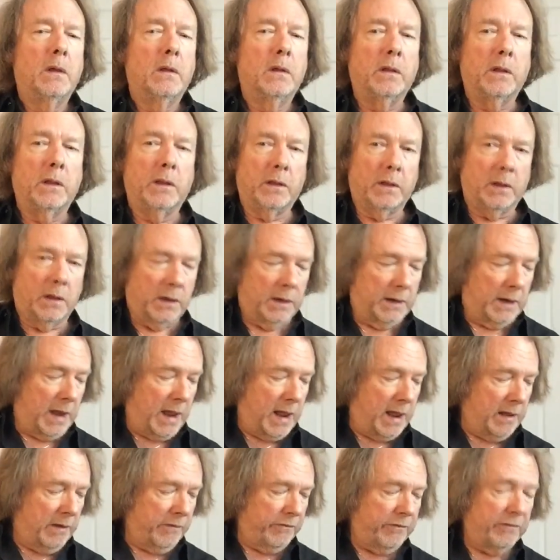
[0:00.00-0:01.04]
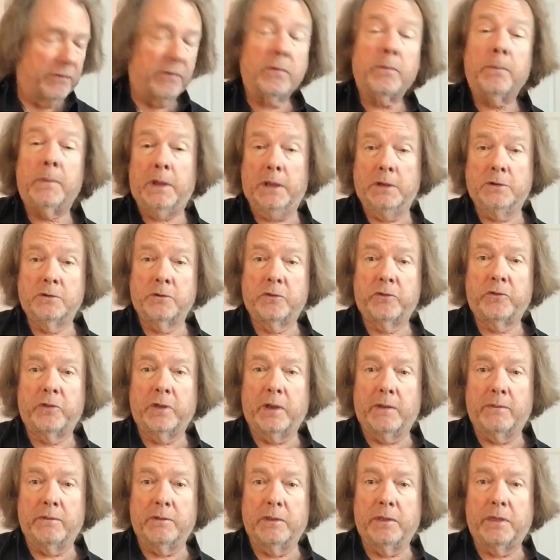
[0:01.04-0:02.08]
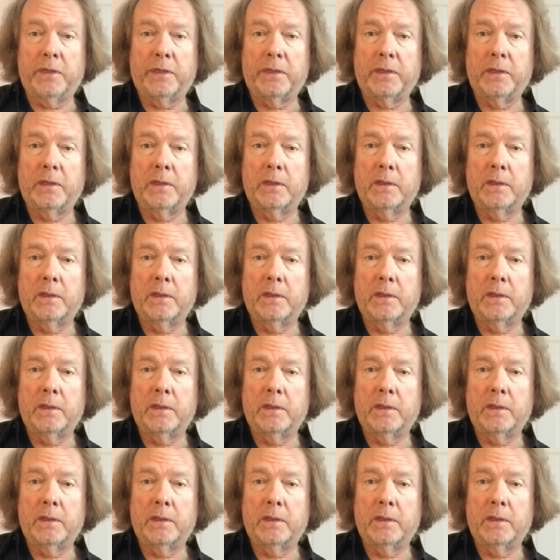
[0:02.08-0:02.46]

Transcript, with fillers: an F major seventh,